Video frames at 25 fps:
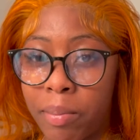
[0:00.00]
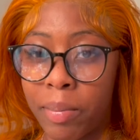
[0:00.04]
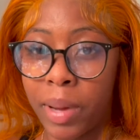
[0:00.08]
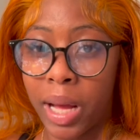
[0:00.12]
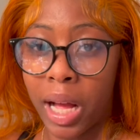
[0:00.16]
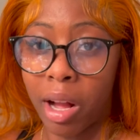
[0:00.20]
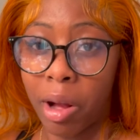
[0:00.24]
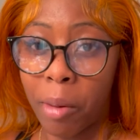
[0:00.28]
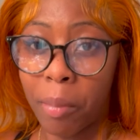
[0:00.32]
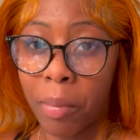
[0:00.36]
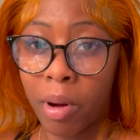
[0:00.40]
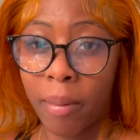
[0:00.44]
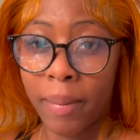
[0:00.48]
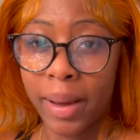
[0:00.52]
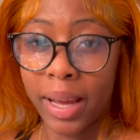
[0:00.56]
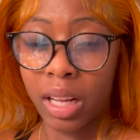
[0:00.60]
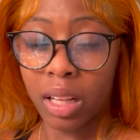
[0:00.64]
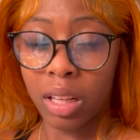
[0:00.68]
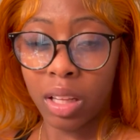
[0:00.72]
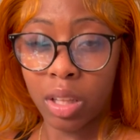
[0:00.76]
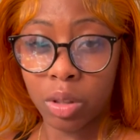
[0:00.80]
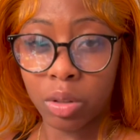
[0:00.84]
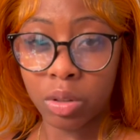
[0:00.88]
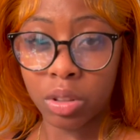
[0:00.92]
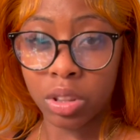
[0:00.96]
Pack up all my
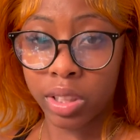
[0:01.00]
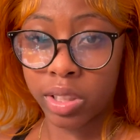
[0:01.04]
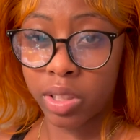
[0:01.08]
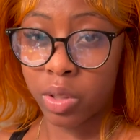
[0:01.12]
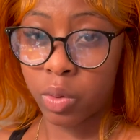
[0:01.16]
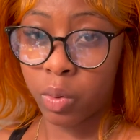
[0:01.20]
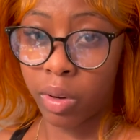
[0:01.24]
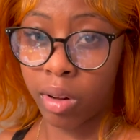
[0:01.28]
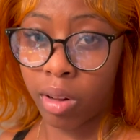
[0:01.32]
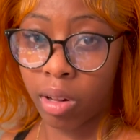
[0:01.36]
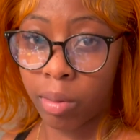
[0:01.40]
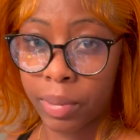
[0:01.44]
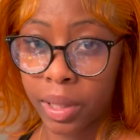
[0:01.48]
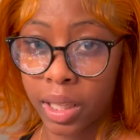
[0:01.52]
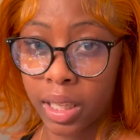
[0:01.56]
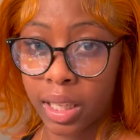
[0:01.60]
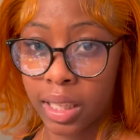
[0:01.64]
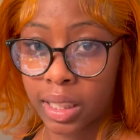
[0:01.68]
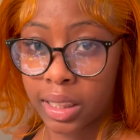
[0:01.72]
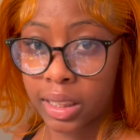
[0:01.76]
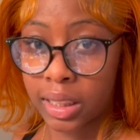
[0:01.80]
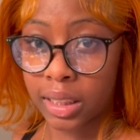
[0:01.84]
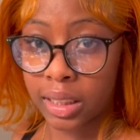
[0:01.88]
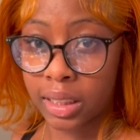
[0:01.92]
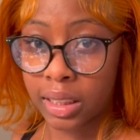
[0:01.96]
clothes as well
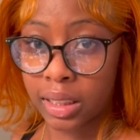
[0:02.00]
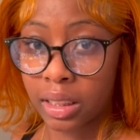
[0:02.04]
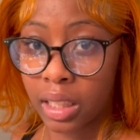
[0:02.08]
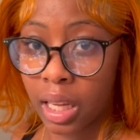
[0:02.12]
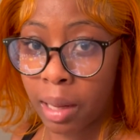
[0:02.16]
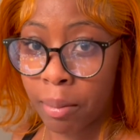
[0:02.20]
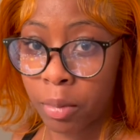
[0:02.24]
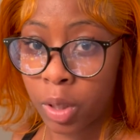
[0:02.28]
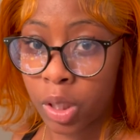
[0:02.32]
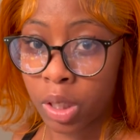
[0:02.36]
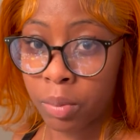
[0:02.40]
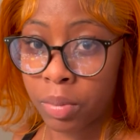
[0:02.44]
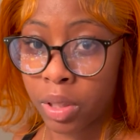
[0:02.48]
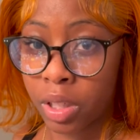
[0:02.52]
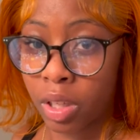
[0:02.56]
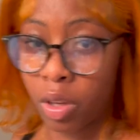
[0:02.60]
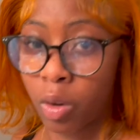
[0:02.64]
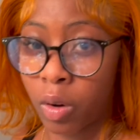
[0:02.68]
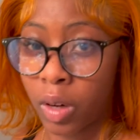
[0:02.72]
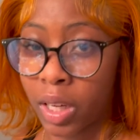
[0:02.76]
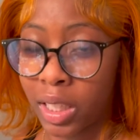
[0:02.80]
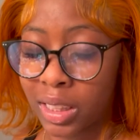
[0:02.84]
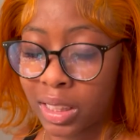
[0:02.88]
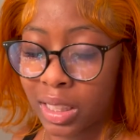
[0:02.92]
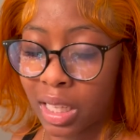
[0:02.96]
because I'm gonna be
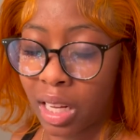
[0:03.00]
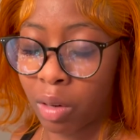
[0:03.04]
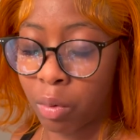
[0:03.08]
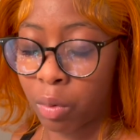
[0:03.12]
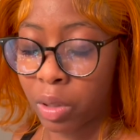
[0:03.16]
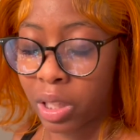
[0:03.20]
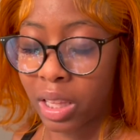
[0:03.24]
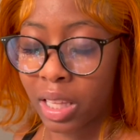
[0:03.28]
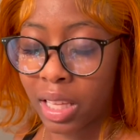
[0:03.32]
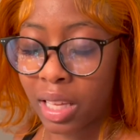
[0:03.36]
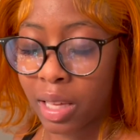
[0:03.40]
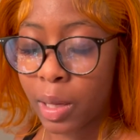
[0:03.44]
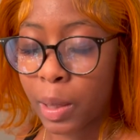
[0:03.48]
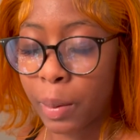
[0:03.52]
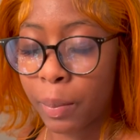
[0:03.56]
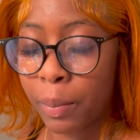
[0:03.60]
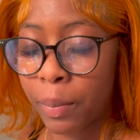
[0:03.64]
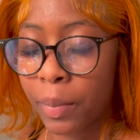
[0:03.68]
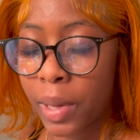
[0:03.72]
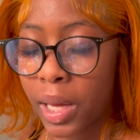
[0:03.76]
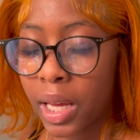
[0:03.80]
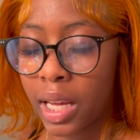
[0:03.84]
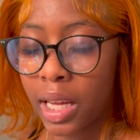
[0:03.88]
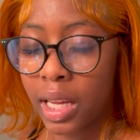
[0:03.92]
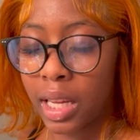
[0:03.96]
going down with
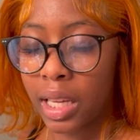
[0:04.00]
him